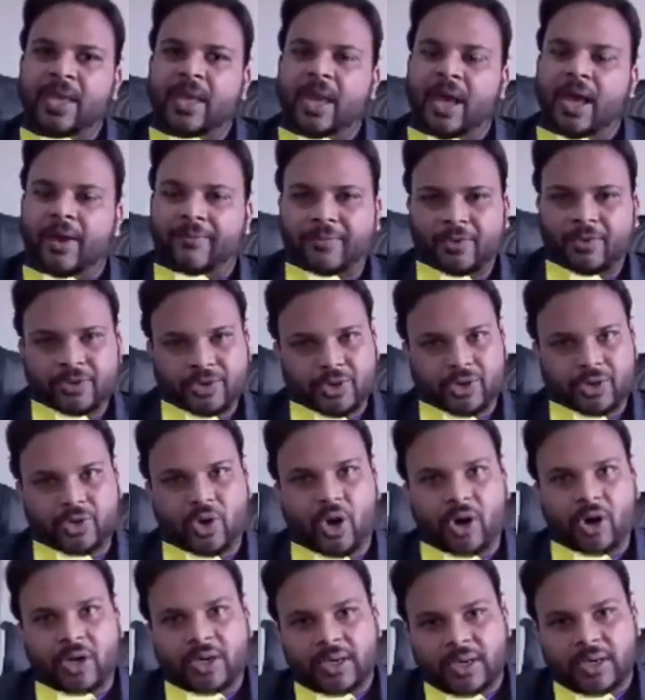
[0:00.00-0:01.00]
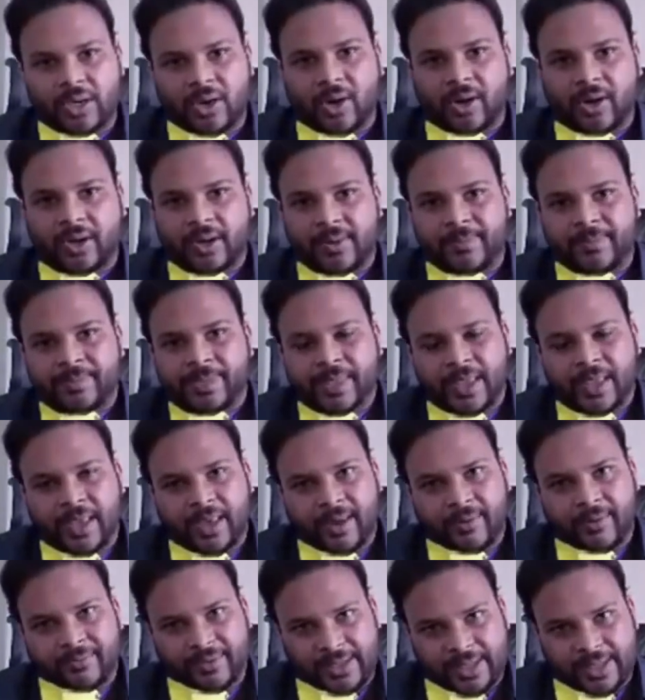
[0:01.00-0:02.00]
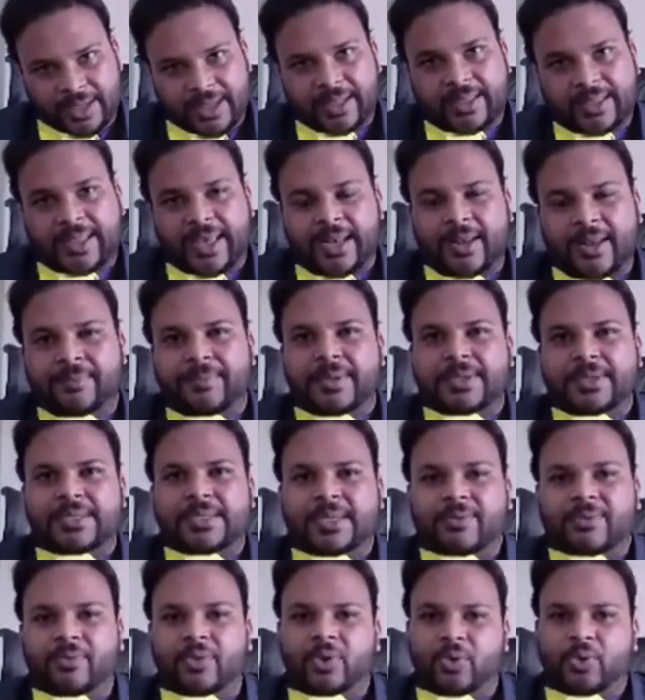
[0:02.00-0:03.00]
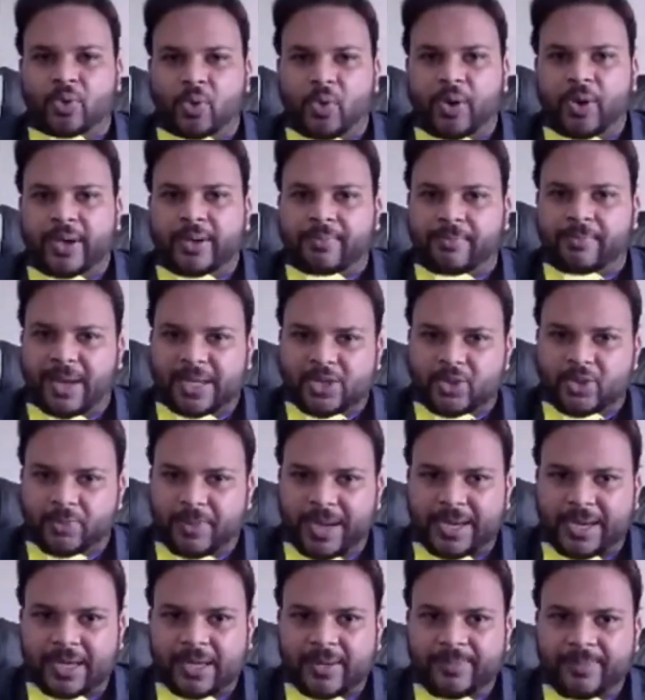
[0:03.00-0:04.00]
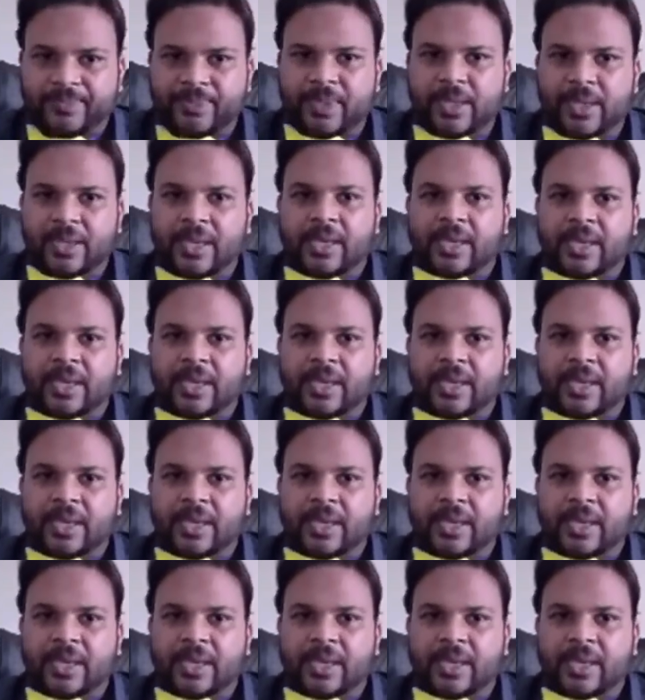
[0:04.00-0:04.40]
Of course, your doctor or a physical therapist would know it much better.